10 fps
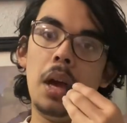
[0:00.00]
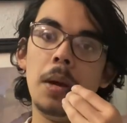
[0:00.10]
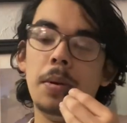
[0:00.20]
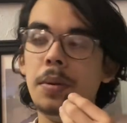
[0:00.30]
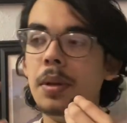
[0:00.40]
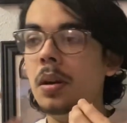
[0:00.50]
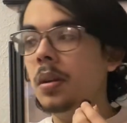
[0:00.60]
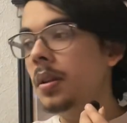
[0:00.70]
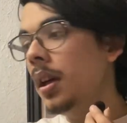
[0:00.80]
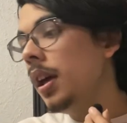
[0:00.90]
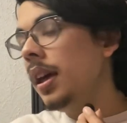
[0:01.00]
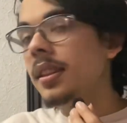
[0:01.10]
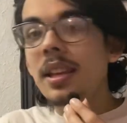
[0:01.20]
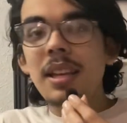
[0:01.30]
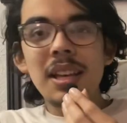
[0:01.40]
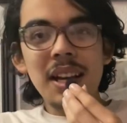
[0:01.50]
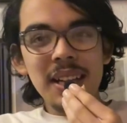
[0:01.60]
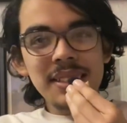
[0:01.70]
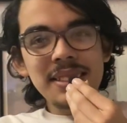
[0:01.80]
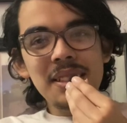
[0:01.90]
I don't know, y'all. Thank you
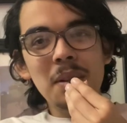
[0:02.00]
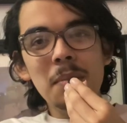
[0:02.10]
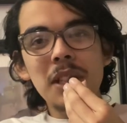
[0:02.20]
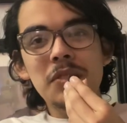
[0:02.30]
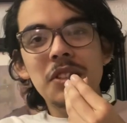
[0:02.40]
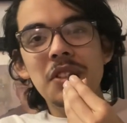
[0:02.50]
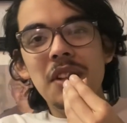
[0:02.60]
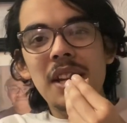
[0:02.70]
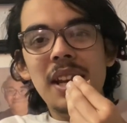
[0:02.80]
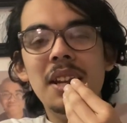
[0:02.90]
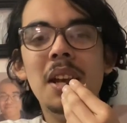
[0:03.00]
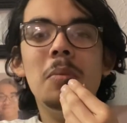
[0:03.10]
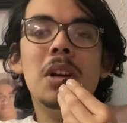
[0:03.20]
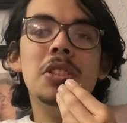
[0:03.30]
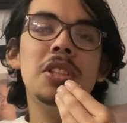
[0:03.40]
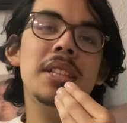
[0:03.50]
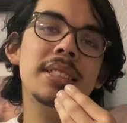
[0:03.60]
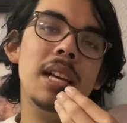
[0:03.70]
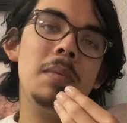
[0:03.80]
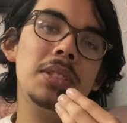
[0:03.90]
guys so much for tuning in and watching
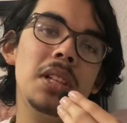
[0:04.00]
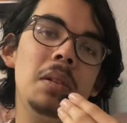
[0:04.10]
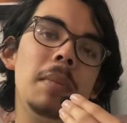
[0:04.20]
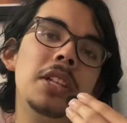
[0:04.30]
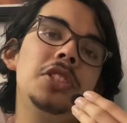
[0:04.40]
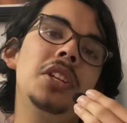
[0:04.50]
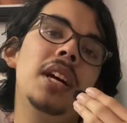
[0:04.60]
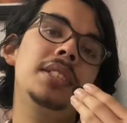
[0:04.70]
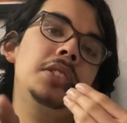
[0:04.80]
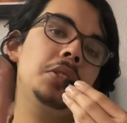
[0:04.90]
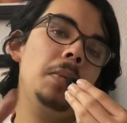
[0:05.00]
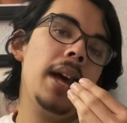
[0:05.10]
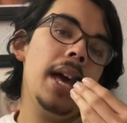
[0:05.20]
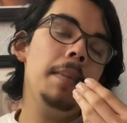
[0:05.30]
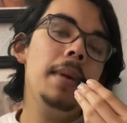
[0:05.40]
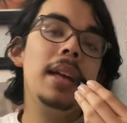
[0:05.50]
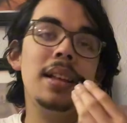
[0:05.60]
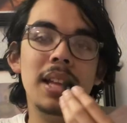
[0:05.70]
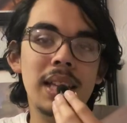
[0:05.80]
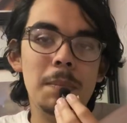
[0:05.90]
this episode. Make sure you guys subscribe and
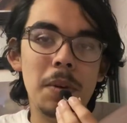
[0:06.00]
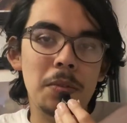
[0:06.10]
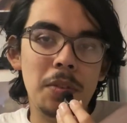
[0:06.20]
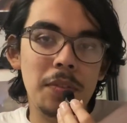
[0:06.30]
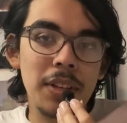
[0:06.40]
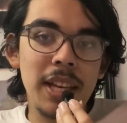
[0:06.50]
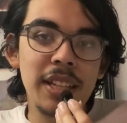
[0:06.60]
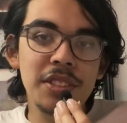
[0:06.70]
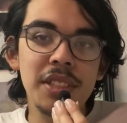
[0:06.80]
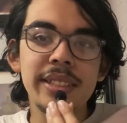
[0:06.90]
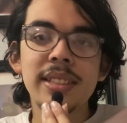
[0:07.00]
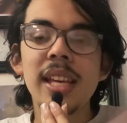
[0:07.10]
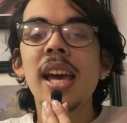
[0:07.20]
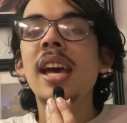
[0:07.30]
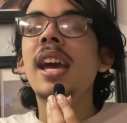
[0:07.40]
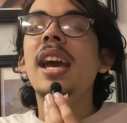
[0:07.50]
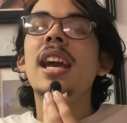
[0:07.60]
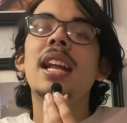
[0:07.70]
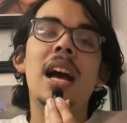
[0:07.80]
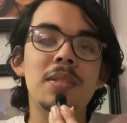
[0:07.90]
click that bell for notifications.
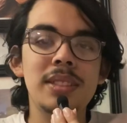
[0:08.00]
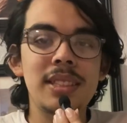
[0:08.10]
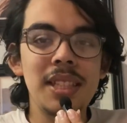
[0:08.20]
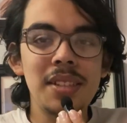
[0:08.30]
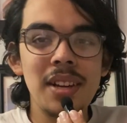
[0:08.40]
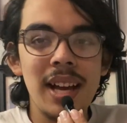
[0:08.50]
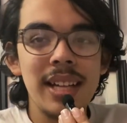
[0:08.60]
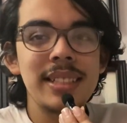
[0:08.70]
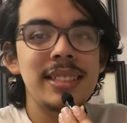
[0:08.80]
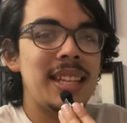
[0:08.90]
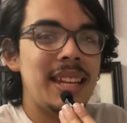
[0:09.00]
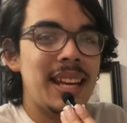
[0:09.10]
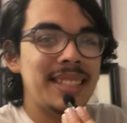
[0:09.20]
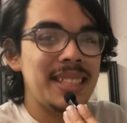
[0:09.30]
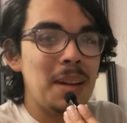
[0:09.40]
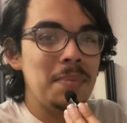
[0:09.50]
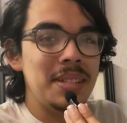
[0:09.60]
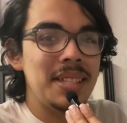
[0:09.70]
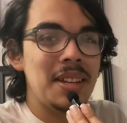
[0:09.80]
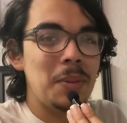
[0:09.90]
And I will see you guys in the next
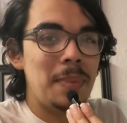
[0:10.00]
episode.